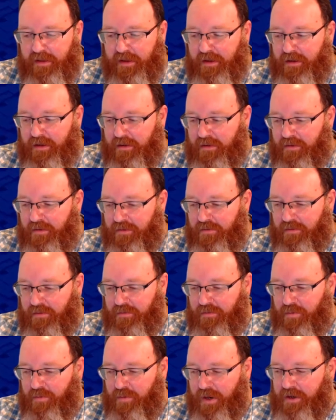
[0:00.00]

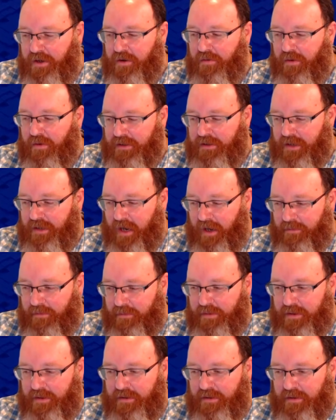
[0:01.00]
when you
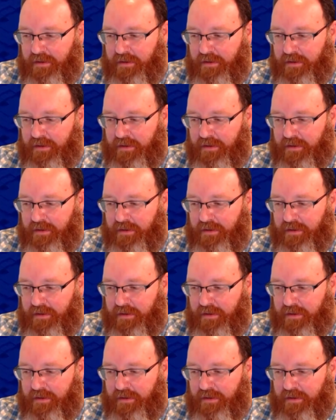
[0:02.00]
adopt